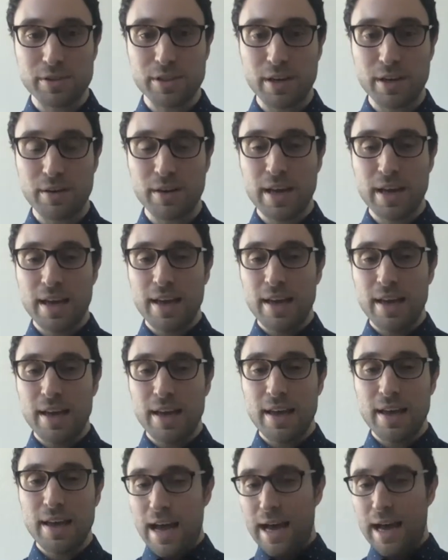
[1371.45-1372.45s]
So
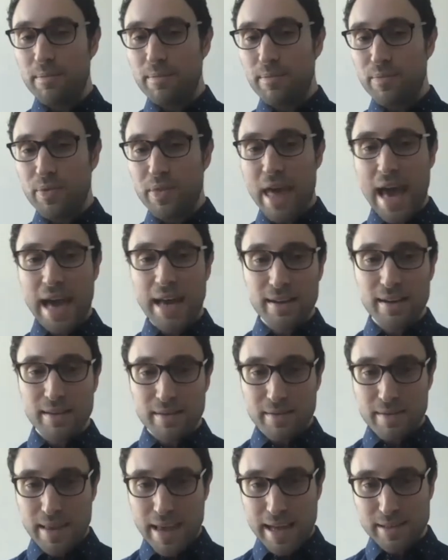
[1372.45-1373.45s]
that
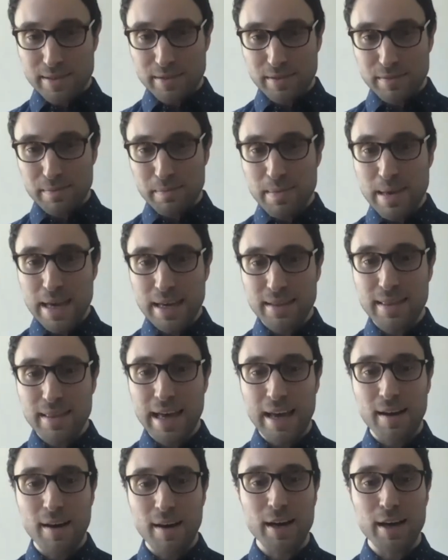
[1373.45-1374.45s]
has made
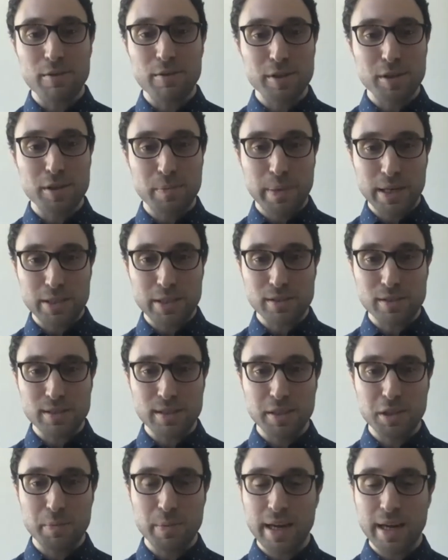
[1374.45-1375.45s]
that auto renew picture a
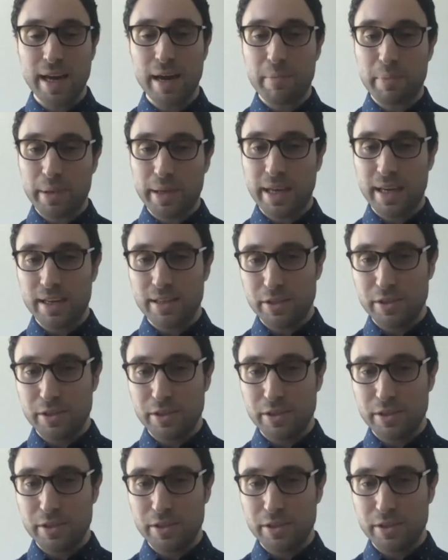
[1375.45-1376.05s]
little bit complicated.